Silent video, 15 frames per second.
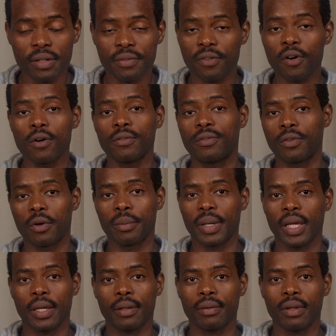fun for
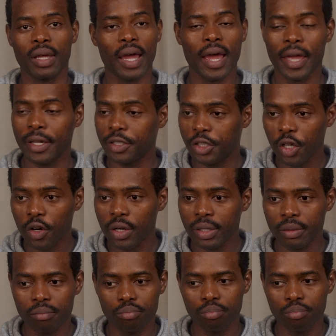me. I enjoyed